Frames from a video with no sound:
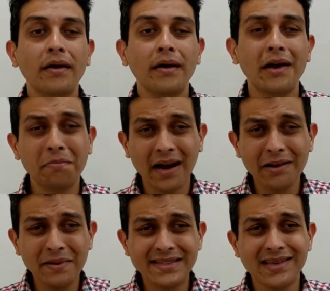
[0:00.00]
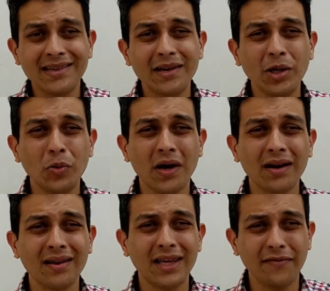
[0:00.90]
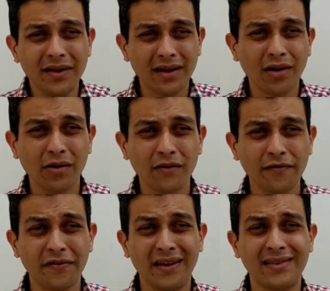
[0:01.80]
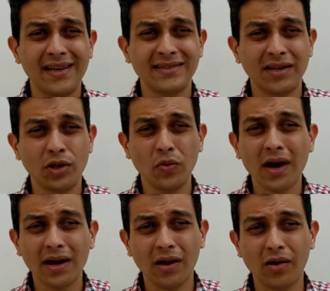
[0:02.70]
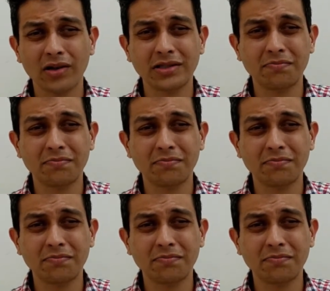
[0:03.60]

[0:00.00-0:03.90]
It might be seen that you are giving a lot of free things and you are in loss.